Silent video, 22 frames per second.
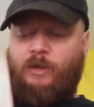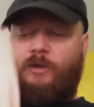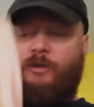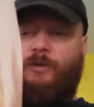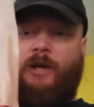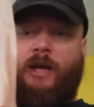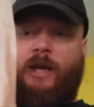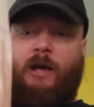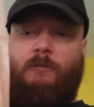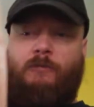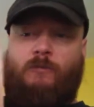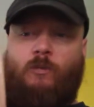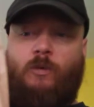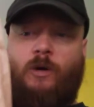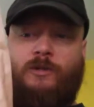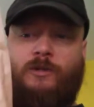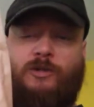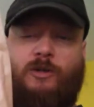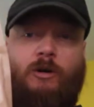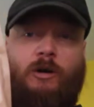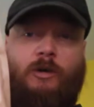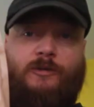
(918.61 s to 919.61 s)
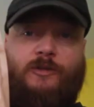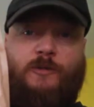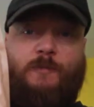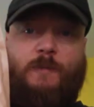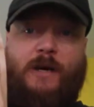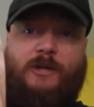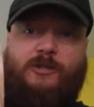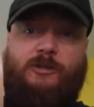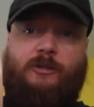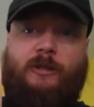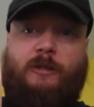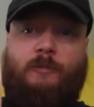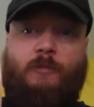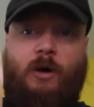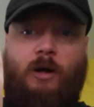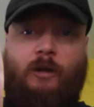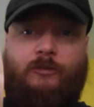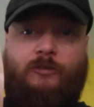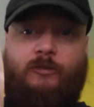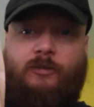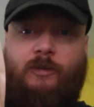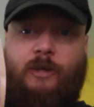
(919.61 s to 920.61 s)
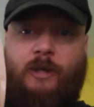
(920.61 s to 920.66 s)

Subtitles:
you get what's called specialty malts.